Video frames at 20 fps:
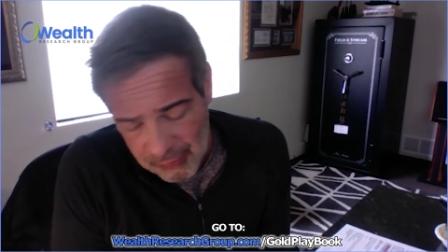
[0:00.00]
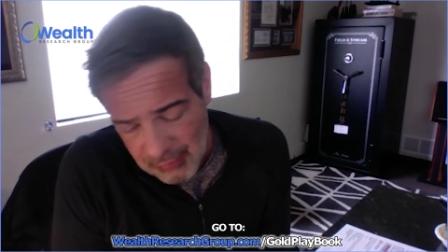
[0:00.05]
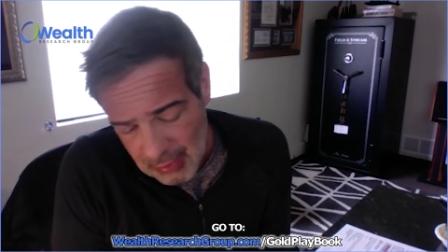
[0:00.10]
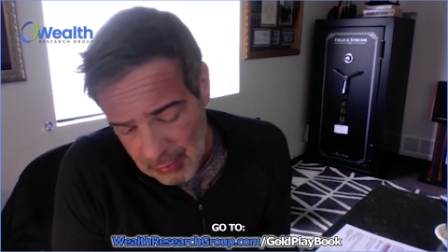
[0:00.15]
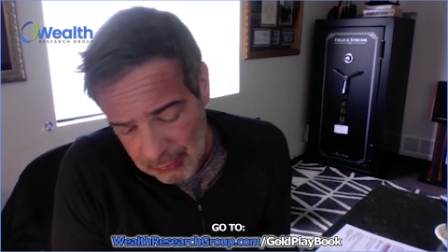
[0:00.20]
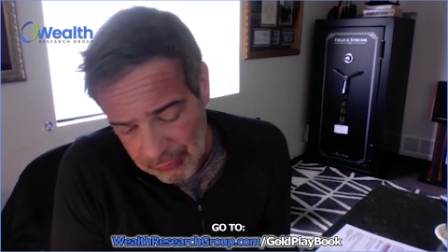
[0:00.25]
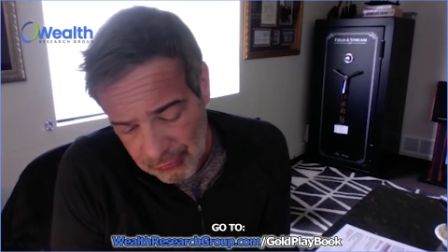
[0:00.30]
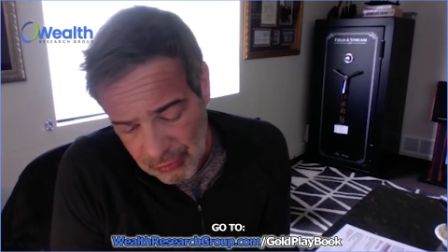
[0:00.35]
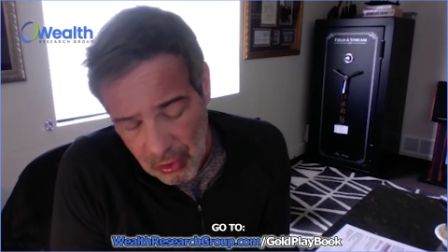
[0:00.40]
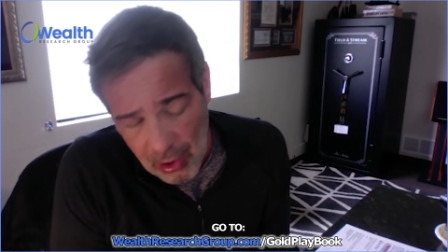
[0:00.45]

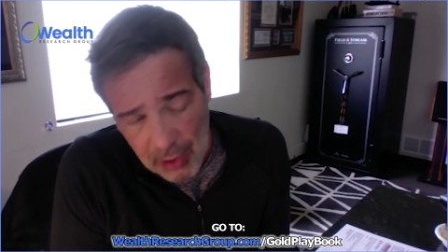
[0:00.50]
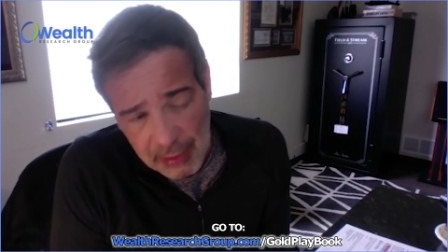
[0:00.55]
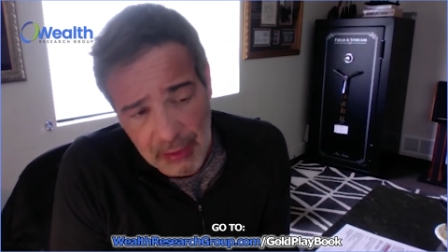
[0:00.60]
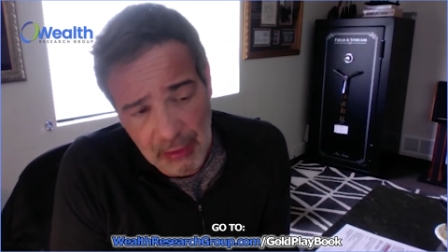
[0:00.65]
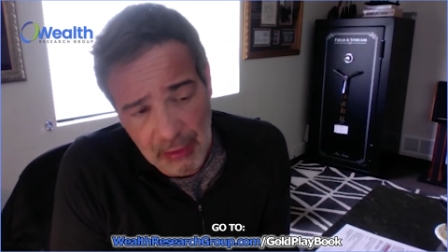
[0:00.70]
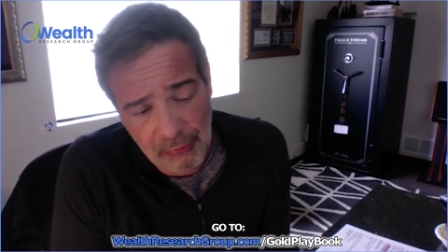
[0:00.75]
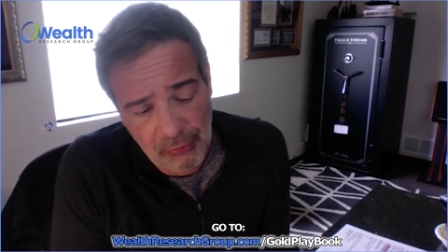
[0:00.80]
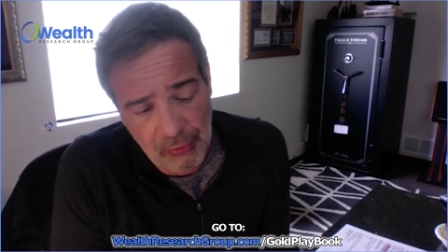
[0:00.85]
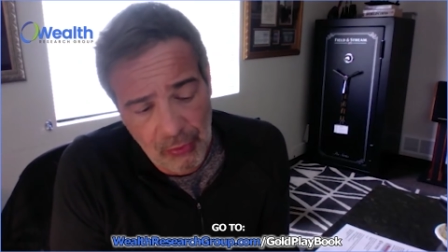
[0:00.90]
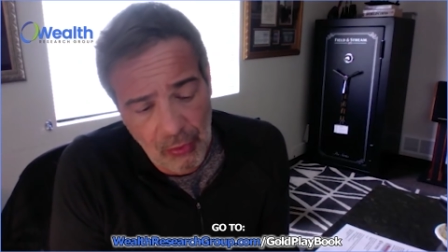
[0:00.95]
And as I was
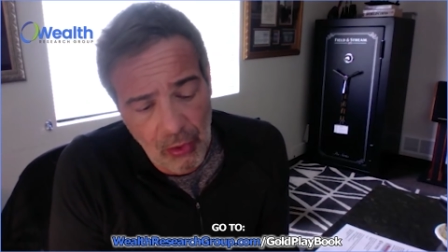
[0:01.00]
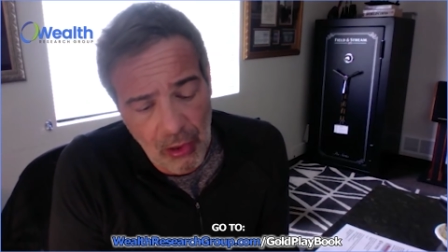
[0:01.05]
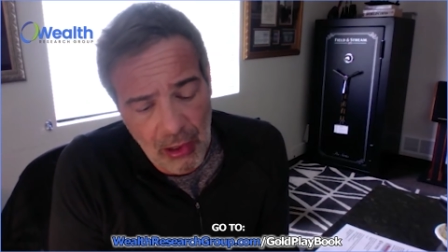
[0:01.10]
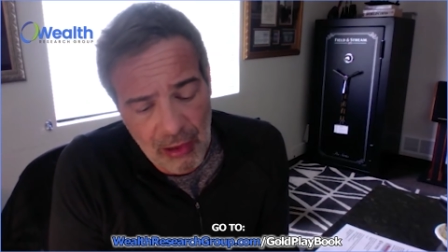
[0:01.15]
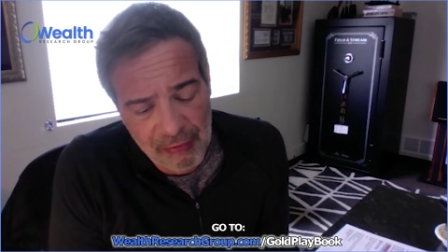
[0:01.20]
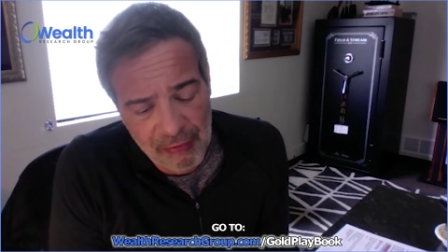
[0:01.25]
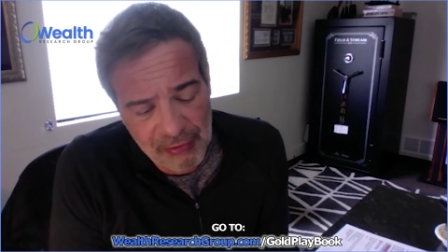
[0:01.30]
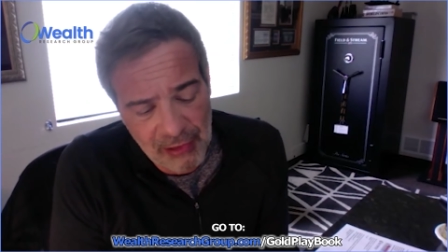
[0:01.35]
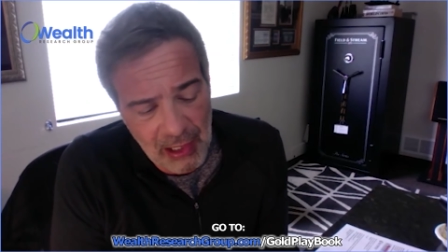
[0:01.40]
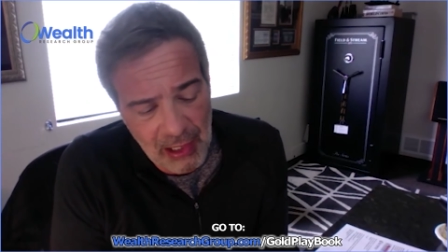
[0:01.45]
talking to
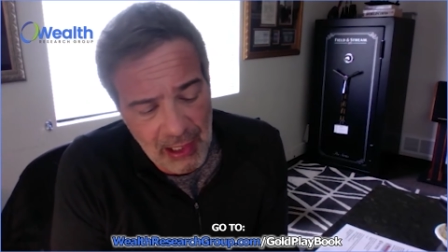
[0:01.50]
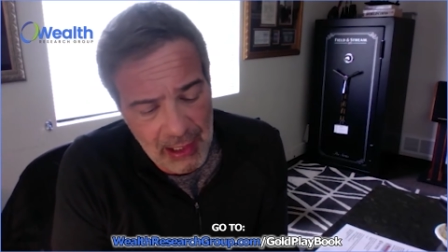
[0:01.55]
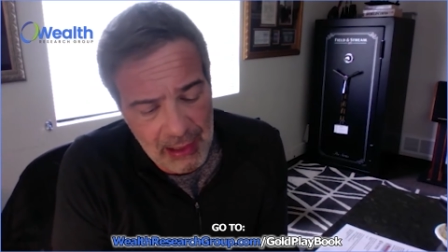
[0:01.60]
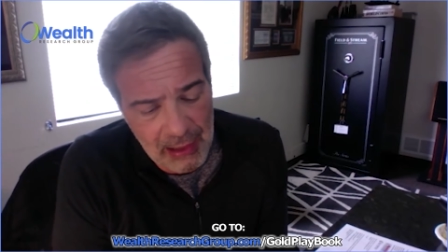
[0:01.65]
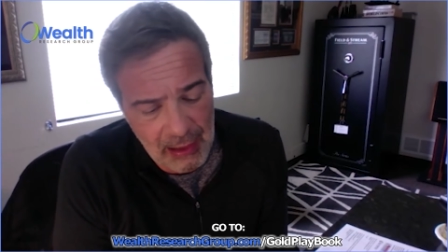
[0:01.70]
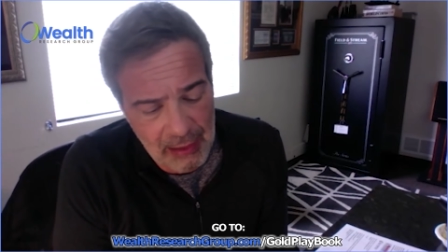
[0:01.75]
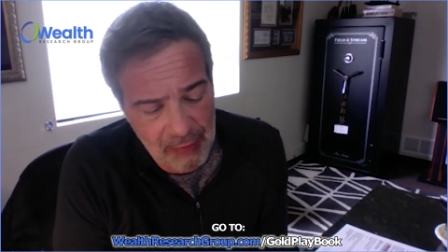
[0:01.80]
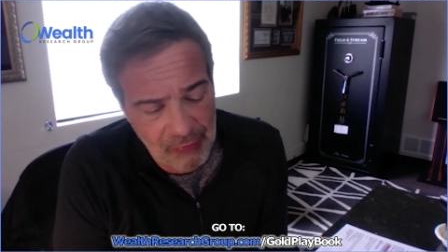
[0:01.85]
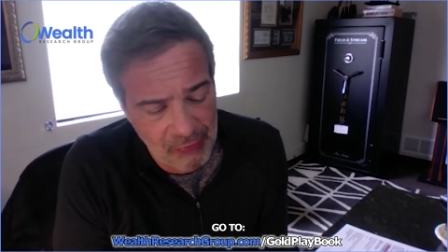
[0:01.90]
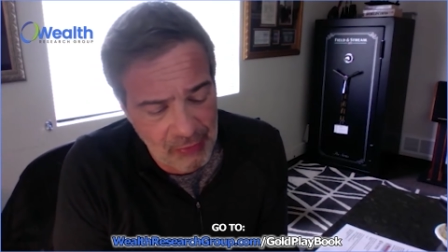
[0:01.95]
you
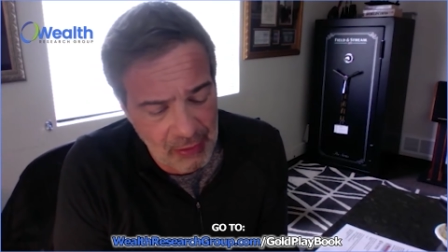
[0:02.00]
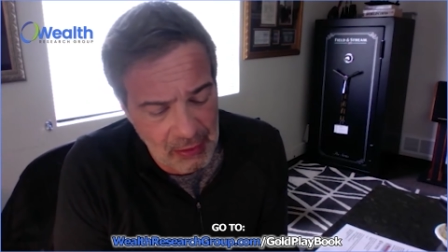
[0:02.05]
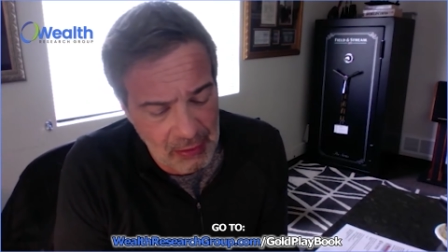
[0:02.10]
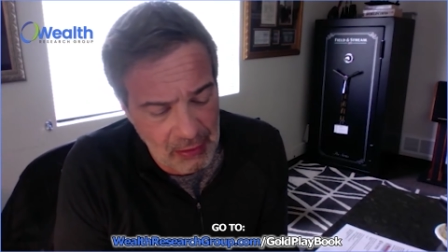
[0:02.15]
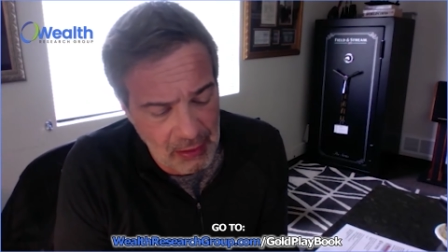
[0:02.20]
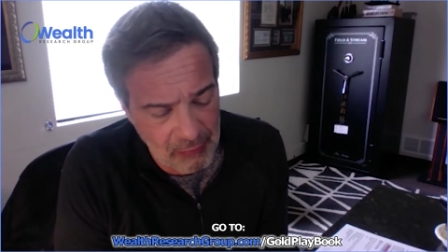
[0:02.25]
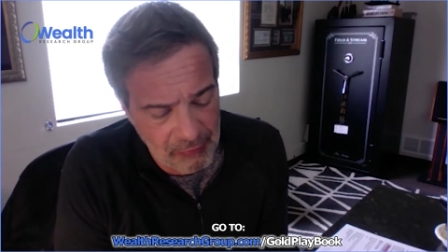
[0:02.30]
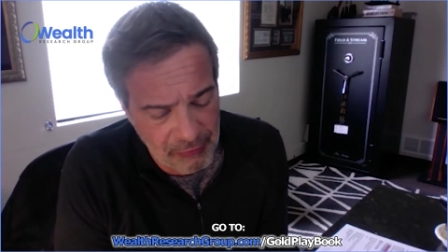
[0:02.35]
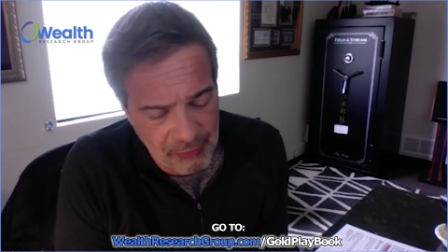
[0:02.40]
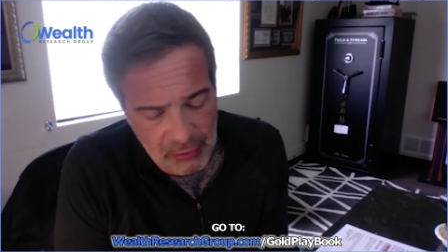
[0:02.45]
offline, I
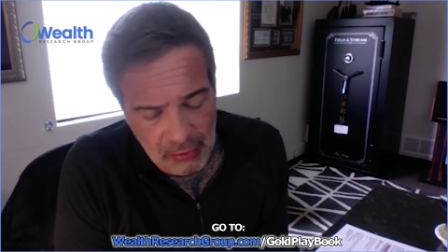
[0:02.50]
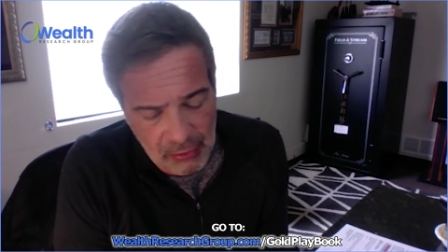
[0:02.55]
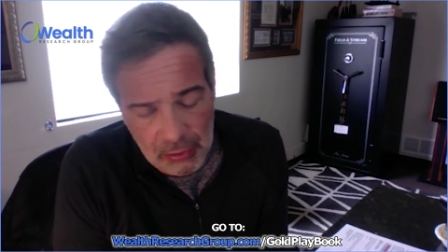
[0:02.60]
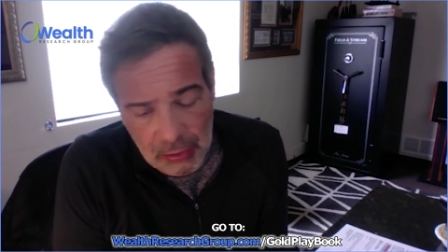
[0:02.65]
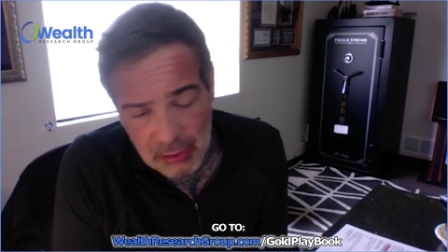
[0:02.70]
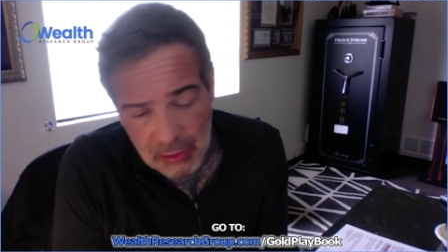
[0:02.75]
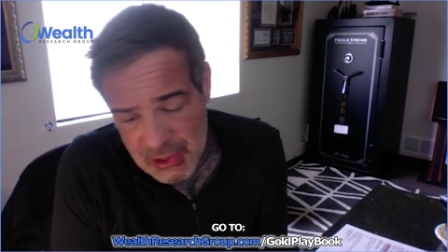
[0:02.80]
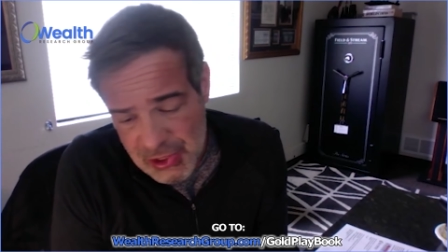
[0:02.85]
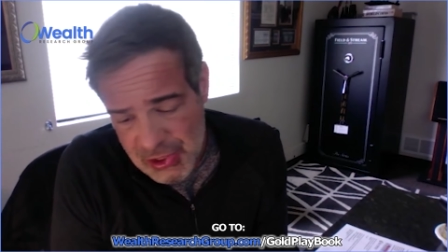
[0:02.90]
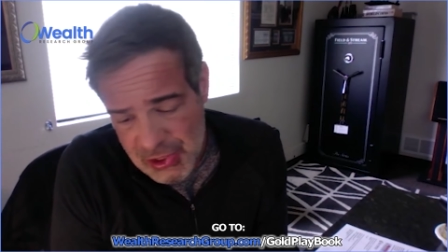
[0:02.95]
said that
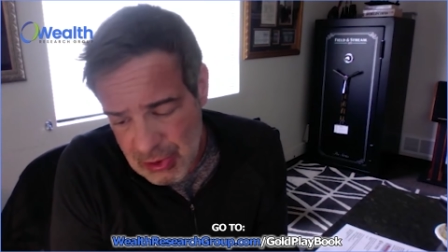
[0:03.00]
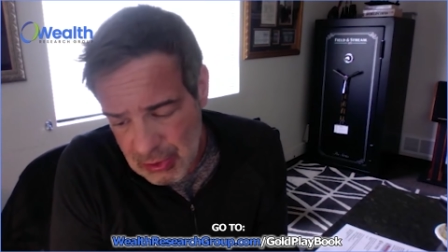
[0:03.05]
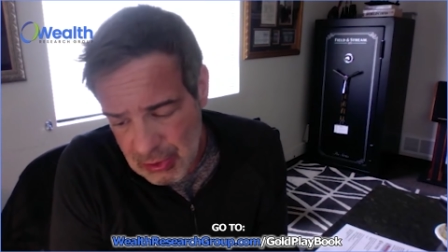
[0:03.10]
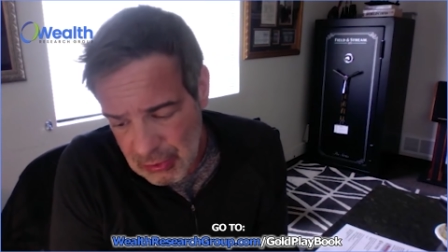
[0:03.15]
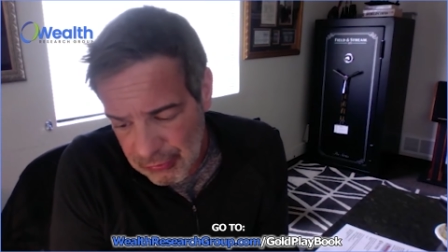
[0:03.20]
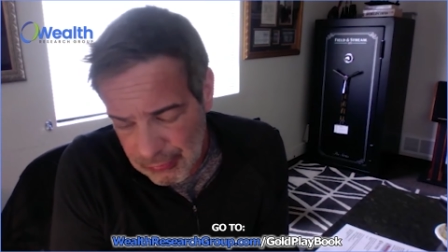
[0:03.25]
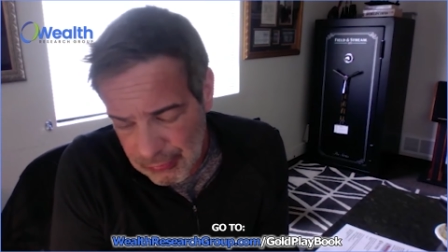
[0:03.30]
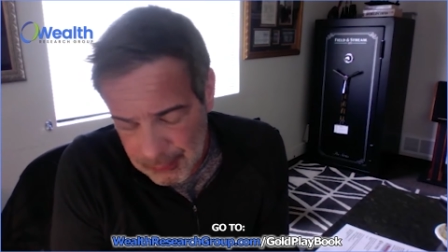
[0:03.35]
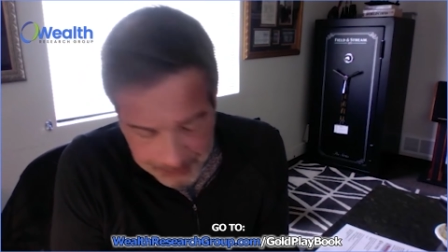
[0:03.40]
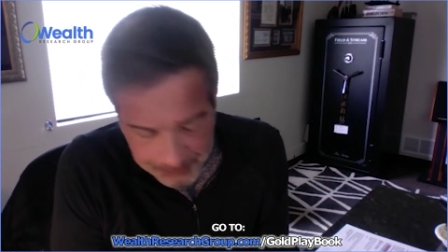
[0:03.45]
for your
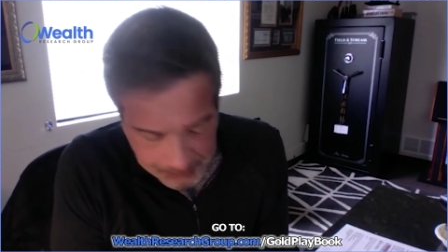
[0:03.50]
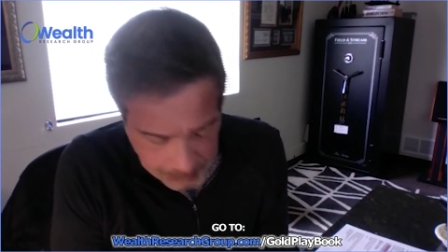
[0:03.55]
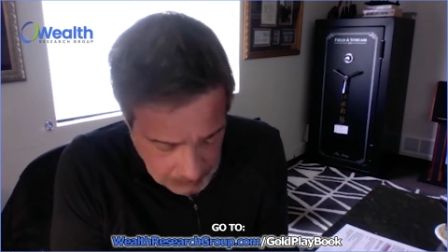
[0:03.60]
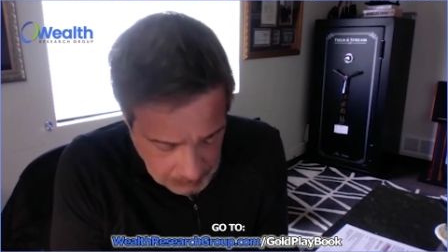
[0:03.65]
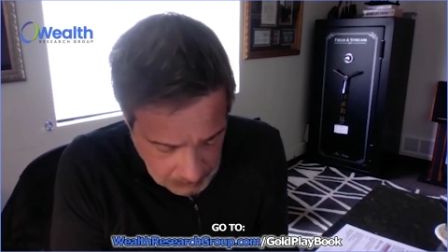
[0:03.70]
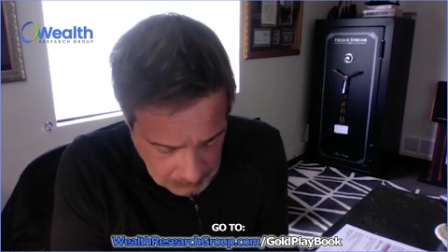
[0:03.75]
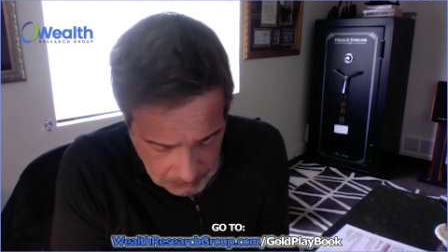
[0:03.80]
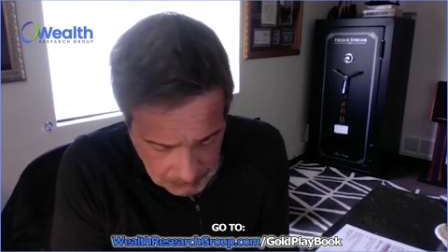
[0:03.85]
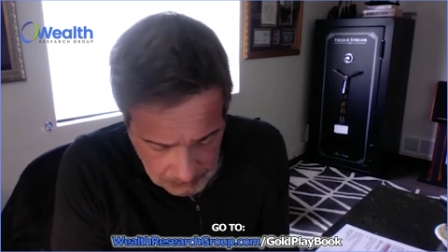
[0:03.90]
listeners,